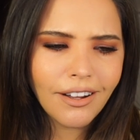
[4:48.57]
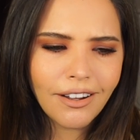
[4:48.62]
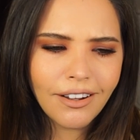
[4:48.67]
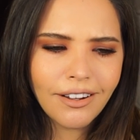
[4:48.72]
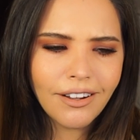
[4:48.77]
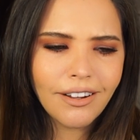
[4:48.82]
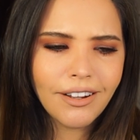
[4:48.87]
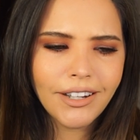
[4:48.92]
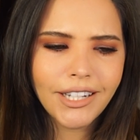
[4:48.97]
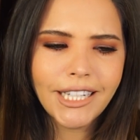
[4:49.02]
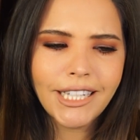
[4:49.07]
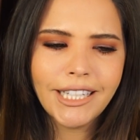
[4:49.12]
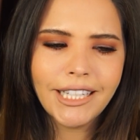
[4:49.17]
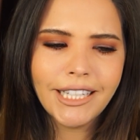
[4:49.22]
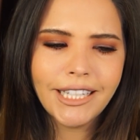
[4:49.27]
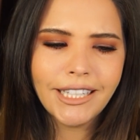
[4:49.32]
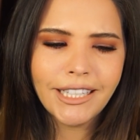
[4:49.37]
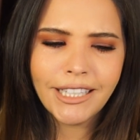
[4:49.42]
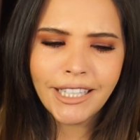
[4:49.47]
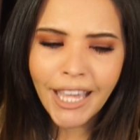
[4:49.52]

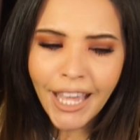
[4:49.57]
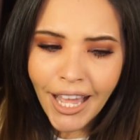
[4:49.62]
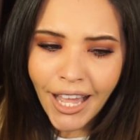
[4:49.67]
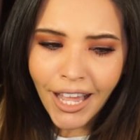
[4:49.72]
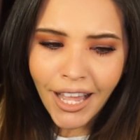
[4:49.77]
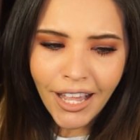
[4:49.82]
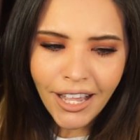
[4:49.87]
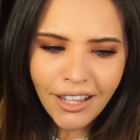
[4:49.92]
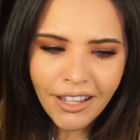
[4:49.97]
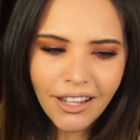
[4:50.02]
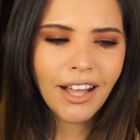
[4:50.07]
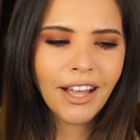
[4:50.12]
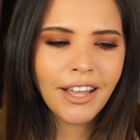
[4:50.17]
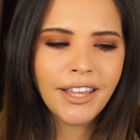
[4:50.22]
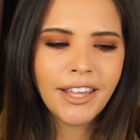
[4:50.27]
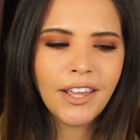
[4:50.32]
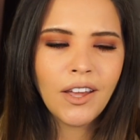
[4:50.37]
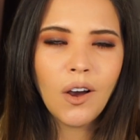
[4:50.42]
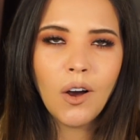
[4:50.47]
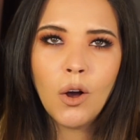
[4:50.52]
Yeah,
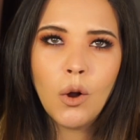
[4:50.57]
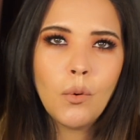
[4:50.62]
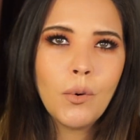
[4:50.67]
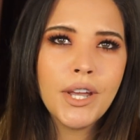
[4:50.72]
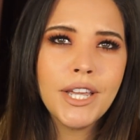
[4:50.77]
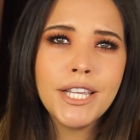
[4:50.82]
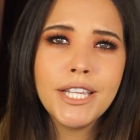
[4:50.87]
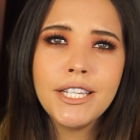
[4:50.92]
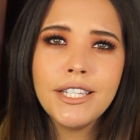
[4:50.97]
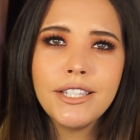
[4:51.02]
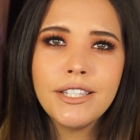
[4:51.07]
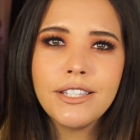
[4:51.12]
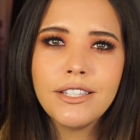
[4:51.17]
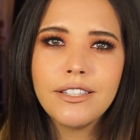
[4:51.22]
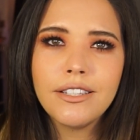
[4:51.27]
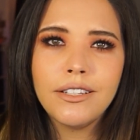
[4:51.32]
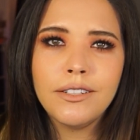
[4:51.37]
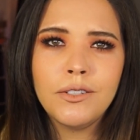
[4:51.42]
I always